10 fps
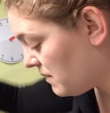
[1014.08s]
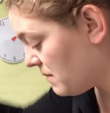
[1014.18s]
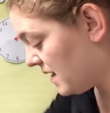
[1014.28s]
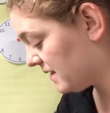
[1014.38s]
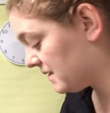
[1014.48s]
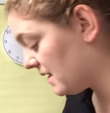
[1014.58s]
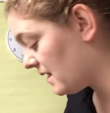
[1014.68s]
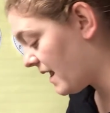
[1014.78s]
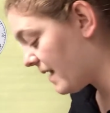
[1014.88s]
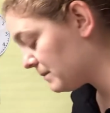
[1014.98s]
minutes. The
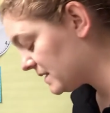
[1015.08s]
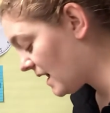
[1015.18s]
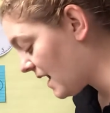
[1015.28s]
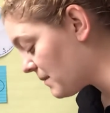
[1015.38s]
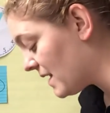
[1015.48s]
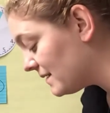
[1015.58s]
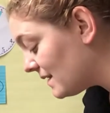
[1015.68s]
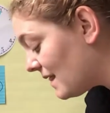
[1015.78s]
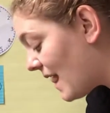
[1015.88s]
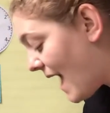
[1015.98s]
elapsed time is
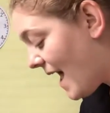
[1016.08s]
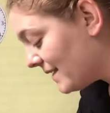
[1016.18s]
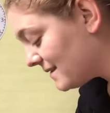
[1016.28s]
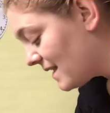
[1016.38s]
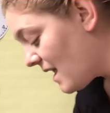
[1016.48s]
less